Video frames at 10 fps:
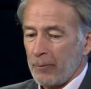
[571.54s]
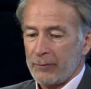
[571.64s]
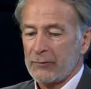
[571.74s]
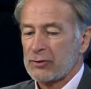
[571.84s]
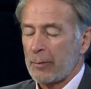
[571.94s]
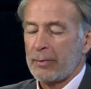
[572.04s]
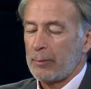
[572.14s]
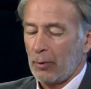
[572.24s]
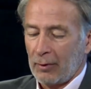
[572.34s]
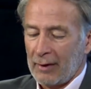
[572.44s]
um, some
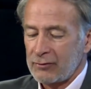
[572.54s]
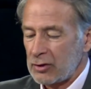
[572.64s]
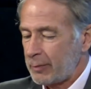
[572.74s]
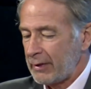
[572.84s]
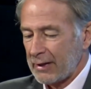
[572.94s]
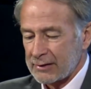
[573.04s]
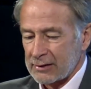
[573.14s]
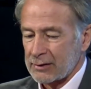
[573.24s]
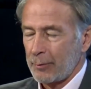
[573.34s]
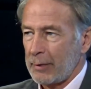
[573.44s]
people have
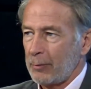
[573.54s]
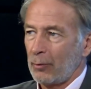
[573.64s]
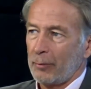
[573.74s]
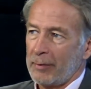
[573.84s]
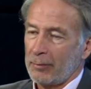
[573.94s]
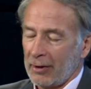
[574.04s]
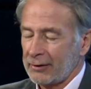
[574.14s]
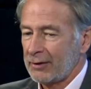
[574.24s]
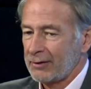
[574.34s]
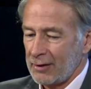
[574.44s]
GPSs, some people will be
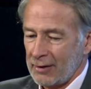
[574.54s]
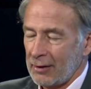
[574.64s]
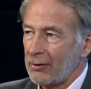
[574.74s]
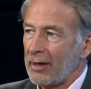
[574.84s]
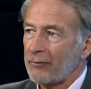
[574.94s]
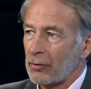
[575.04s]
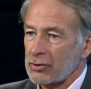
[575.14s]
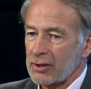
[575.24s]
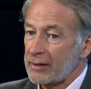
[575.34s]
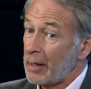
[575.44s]
plugged into the internet
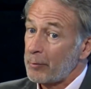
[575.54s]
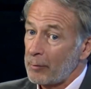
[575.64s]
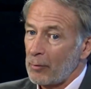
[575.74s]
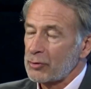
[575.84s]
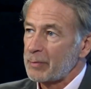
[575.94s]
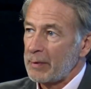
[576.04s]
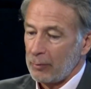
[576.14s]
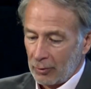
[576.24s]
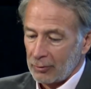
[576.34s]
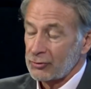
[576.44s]
version of that, but most
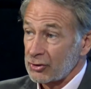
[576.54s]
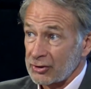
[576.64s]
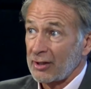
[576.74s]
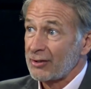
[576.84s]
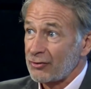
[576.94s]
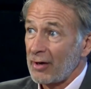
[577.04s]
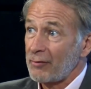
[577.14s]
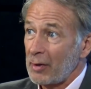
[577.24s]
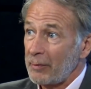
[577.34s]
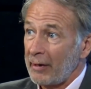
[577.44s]
people are just going to
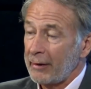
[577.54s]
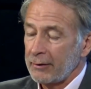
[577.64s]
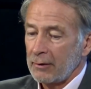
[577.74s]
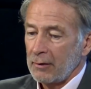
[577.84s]
drive right by.